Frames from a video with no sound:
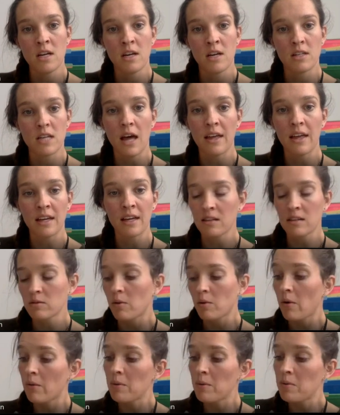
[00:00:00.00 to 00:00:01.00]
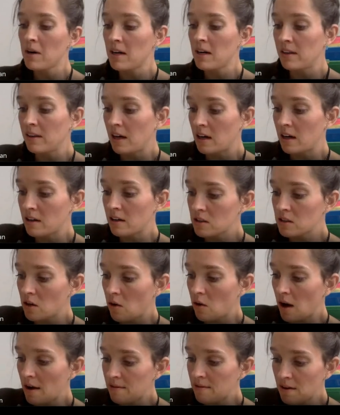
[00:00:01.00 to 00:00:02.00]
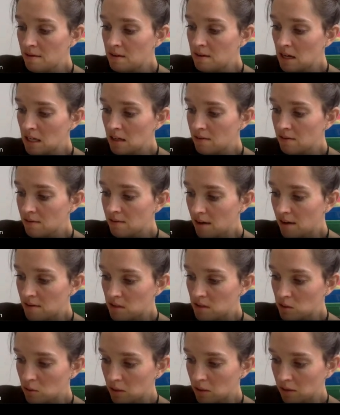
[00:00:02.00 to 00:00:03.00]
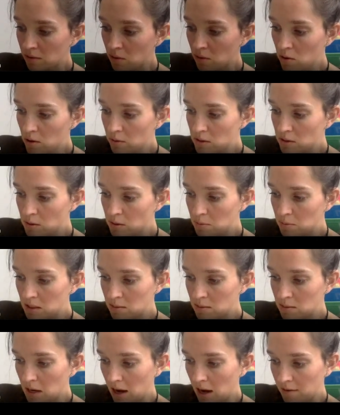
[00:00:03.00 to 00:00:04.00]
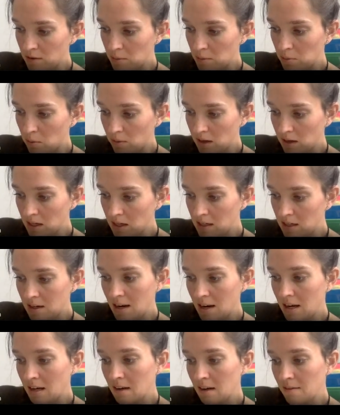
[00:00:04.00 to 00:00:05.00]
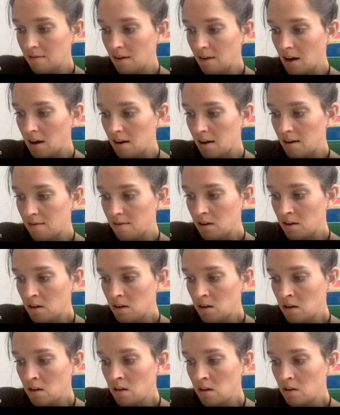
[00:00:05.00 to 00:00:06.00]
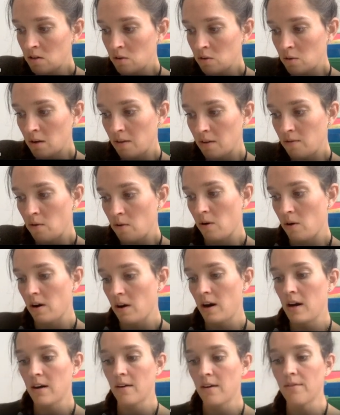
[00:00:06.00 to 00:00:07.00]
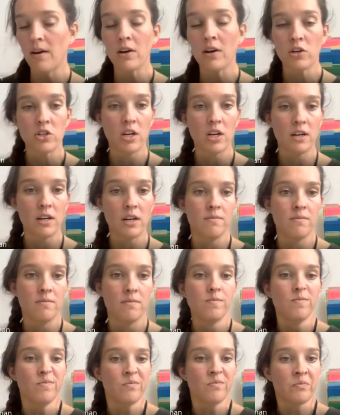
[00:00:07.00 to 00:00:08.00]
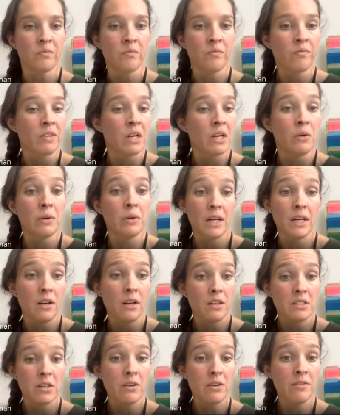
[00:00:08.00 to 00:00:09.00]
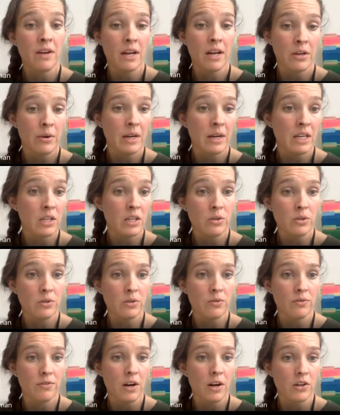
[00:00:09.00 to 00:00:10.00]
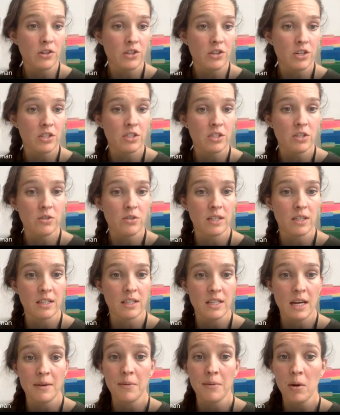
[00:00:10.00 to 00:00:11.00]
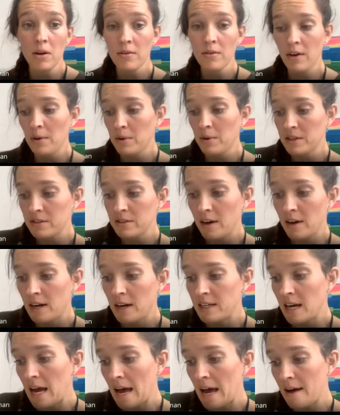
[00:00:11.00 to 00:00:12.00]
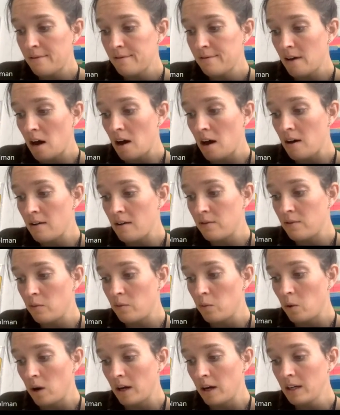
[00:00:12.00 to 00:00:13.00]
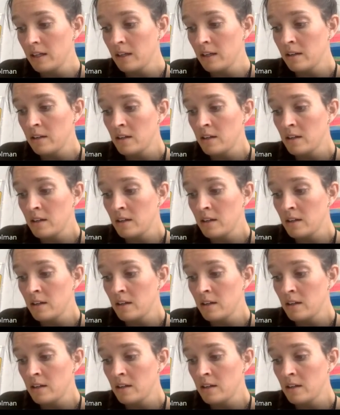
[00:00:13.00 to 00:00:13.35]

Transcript: telling us what we put in there. So f of negative 5 is 24, which means we have the point negative 5, 24 in our function. We can also evaluate functions using a table. If I want to find f of 1,